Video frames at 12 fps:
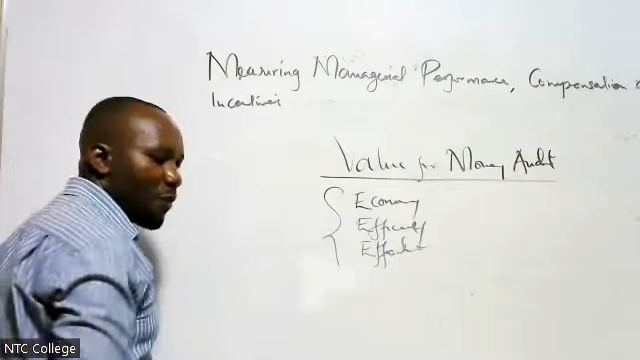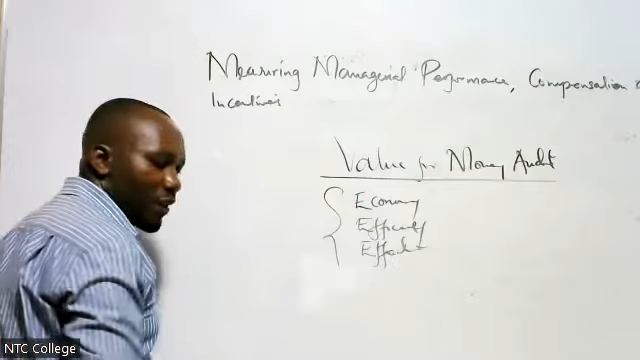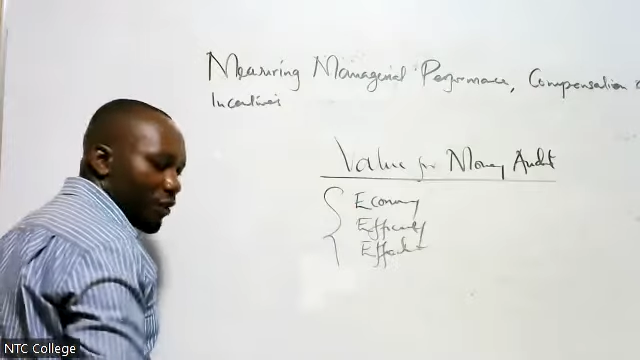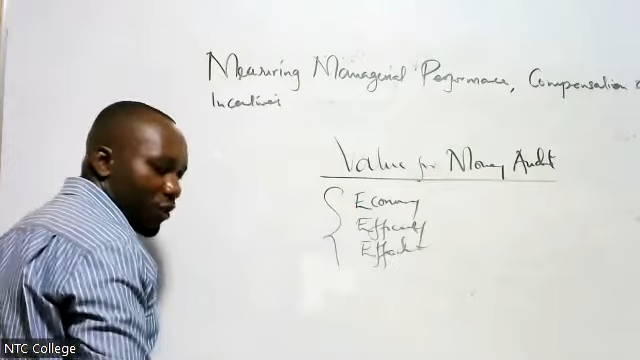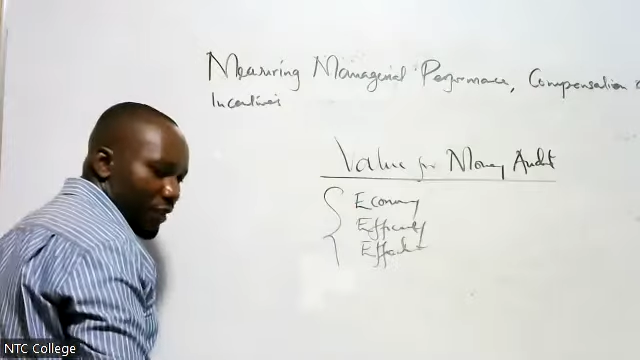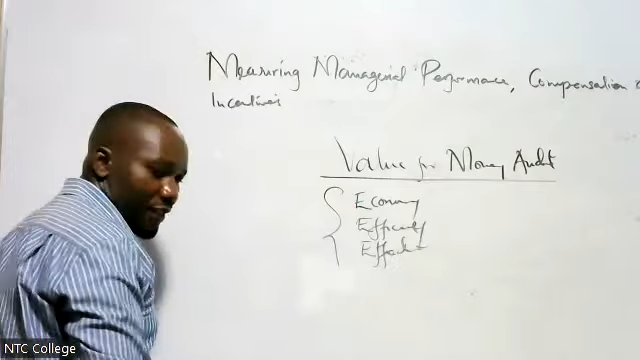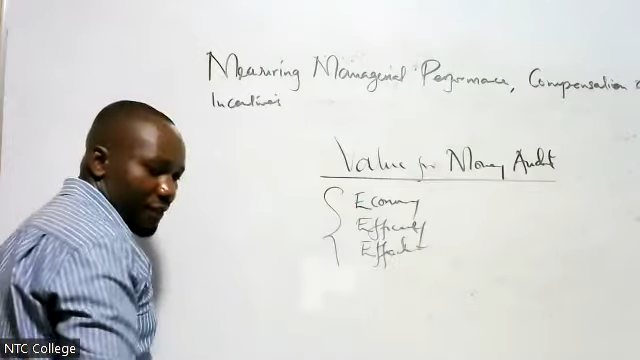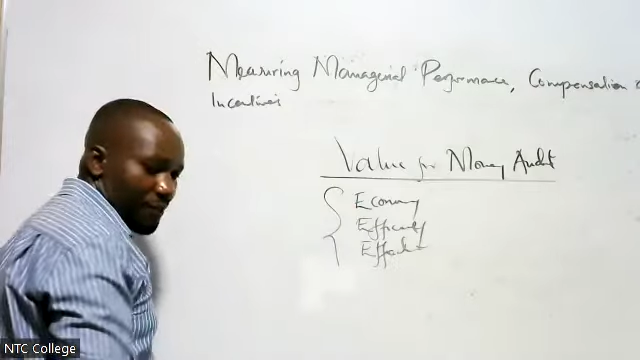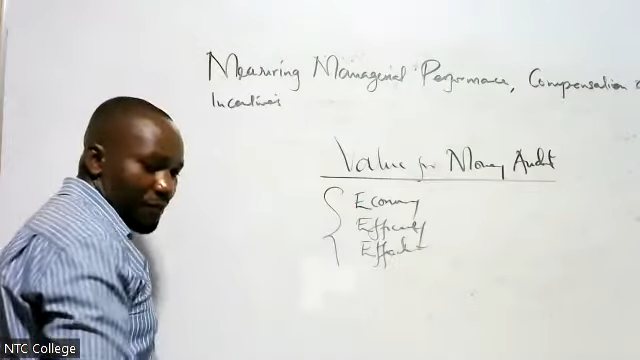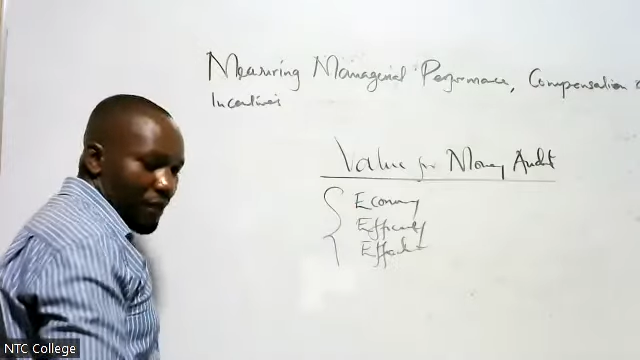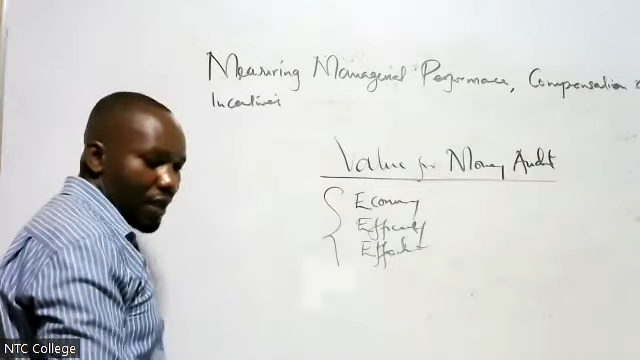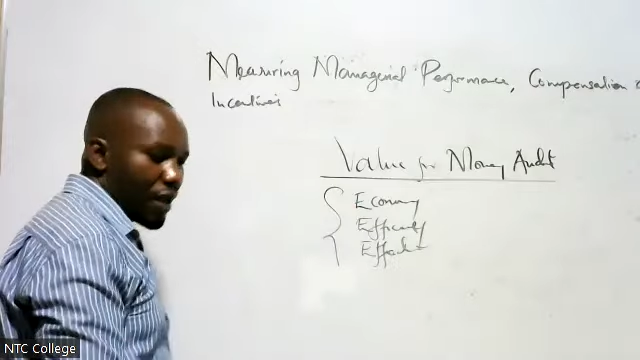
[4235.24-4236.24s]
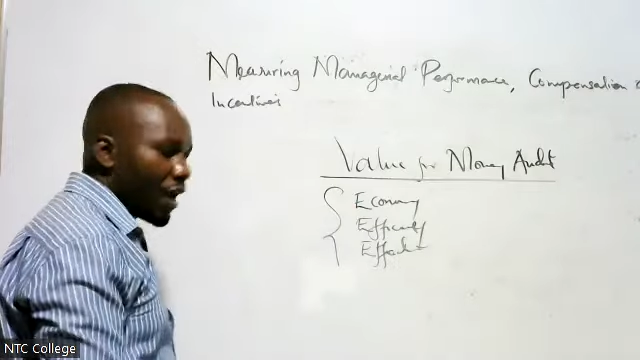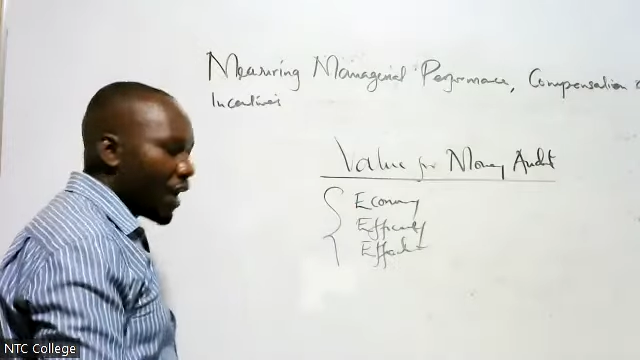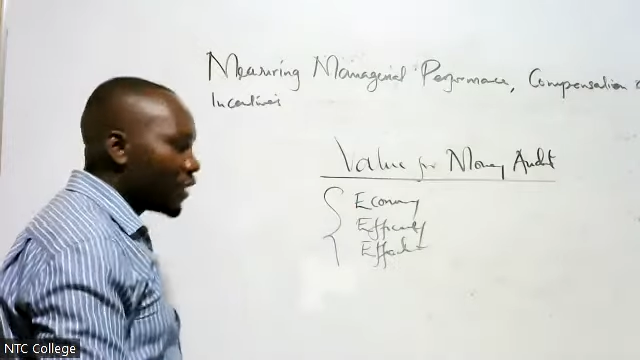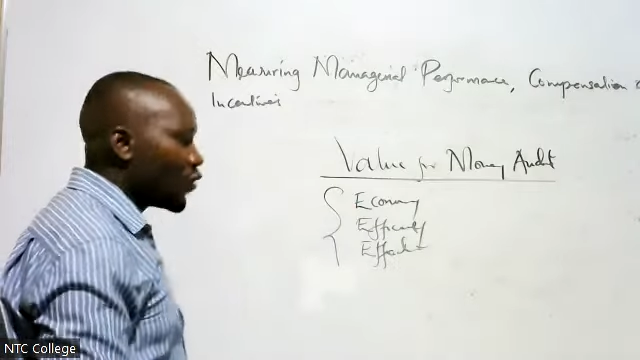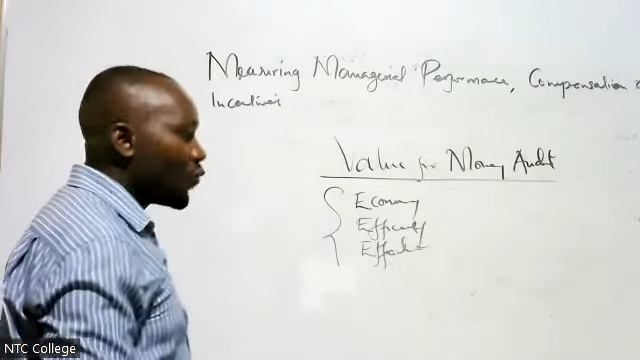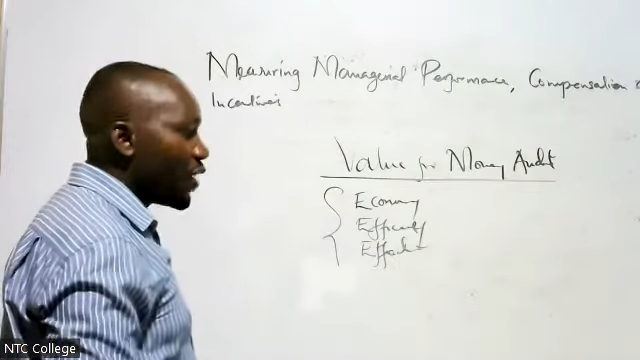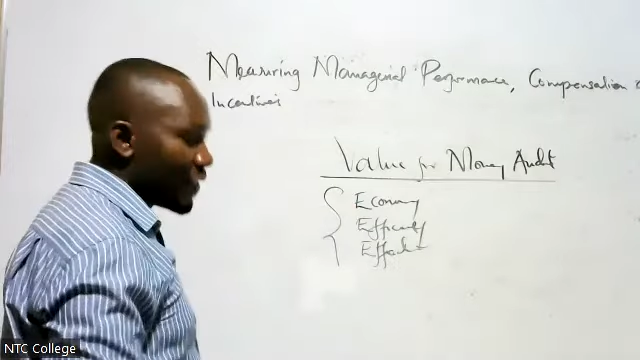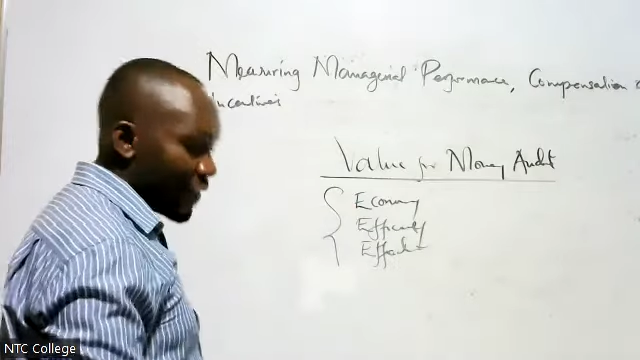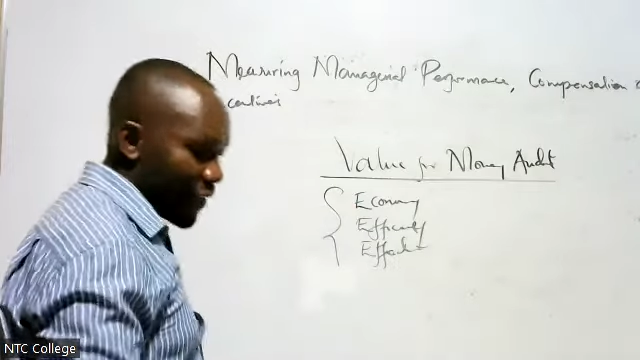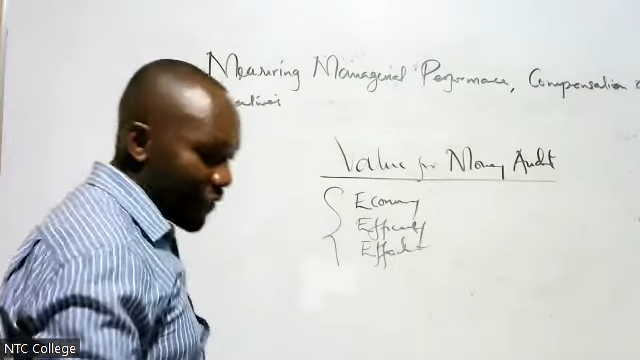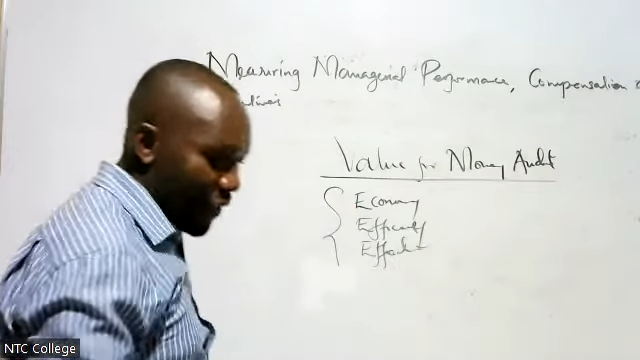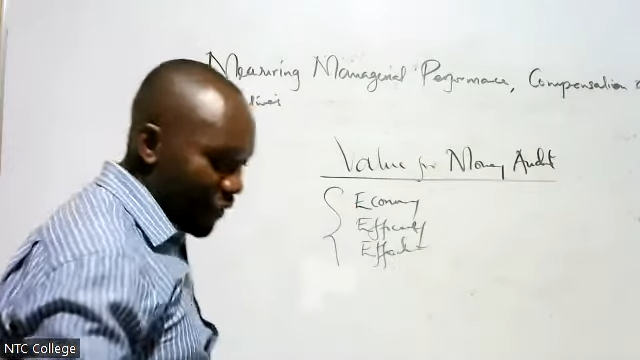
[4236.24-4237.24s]
for money audit. And so we are
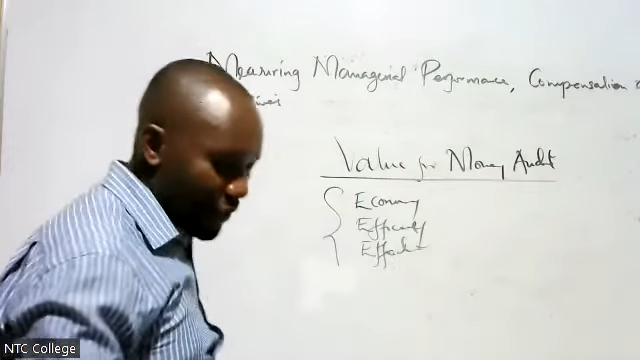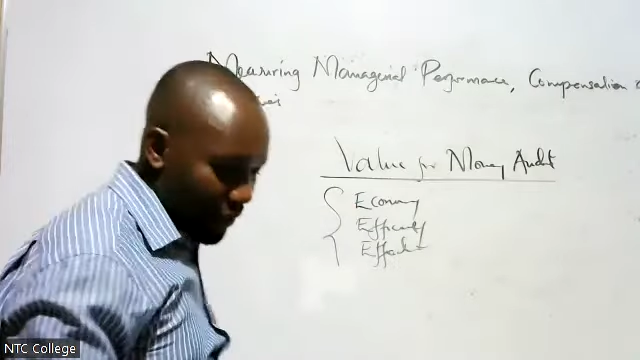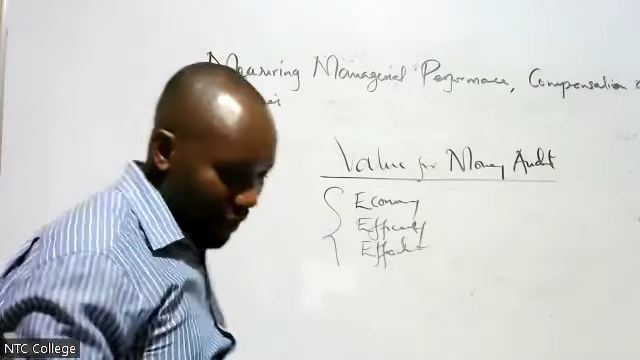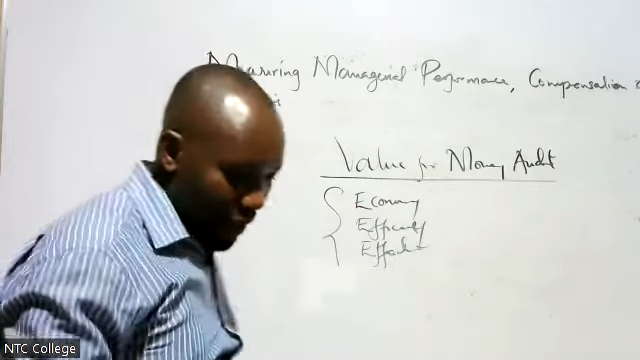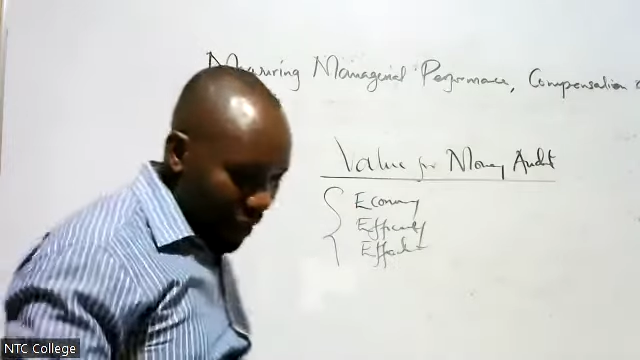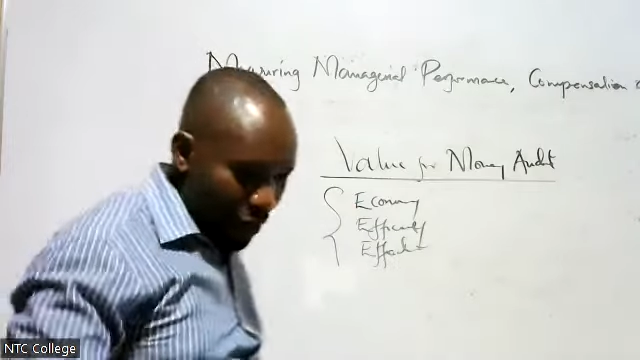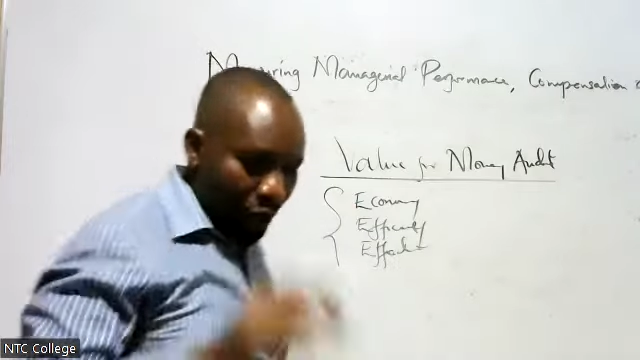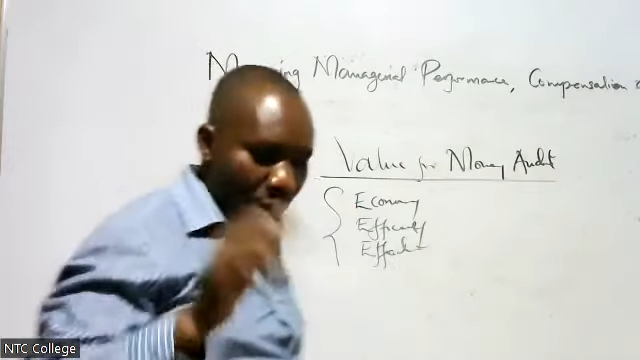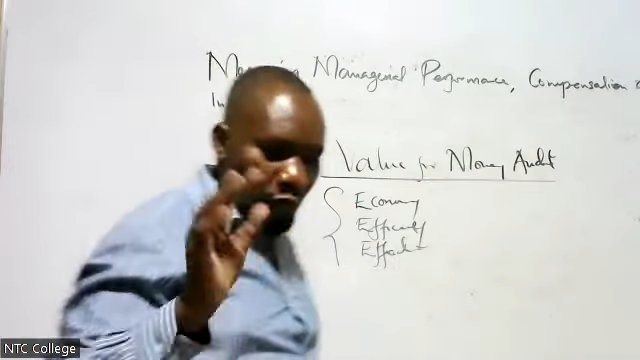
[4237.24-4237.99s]
saying that when